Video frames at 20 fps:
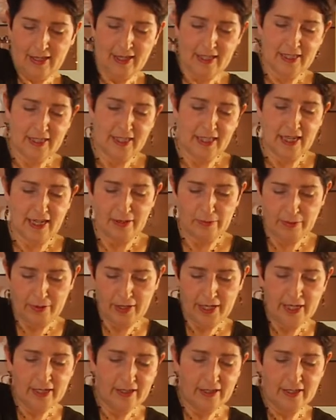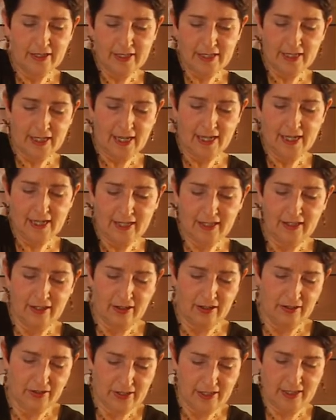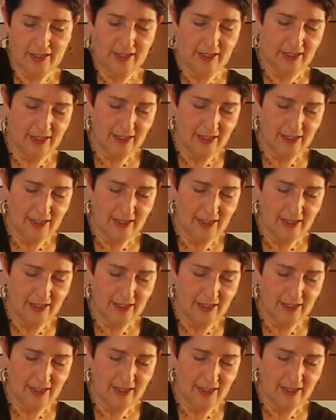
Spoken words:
It's getting pretty good, it's getting close.